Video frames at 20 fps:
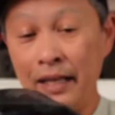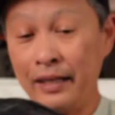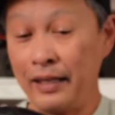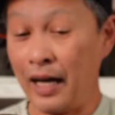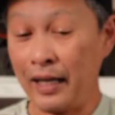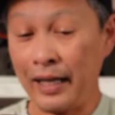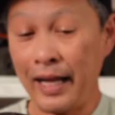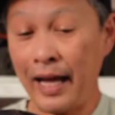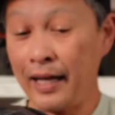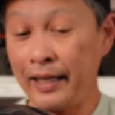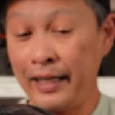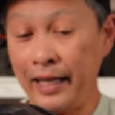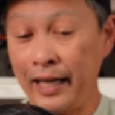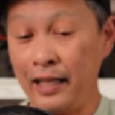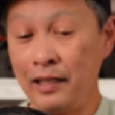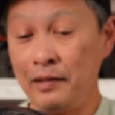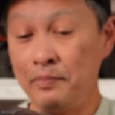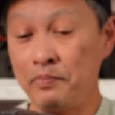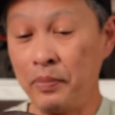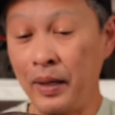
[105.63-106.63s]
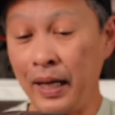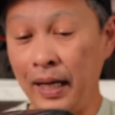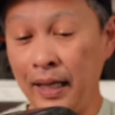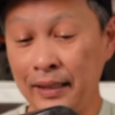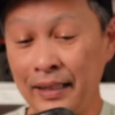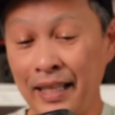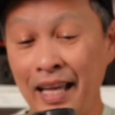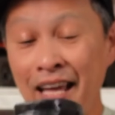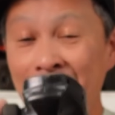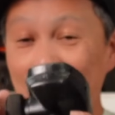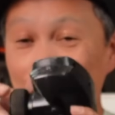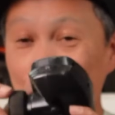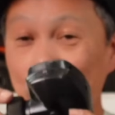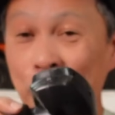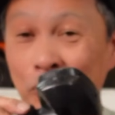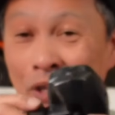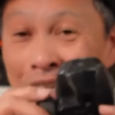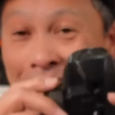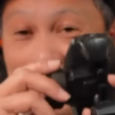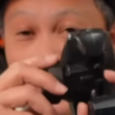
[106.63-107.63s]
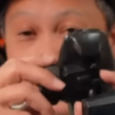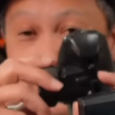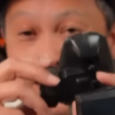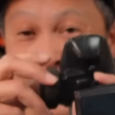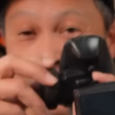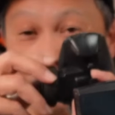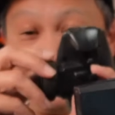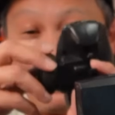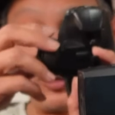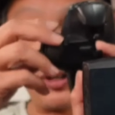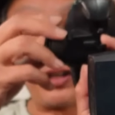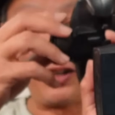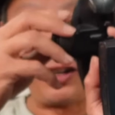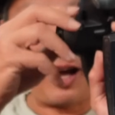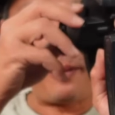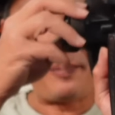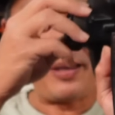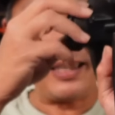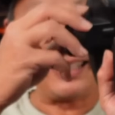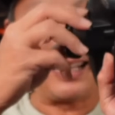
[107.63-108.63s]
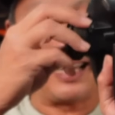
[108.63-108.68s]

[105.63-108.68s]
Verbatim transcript: Not high end, but really a lot more ergonomic.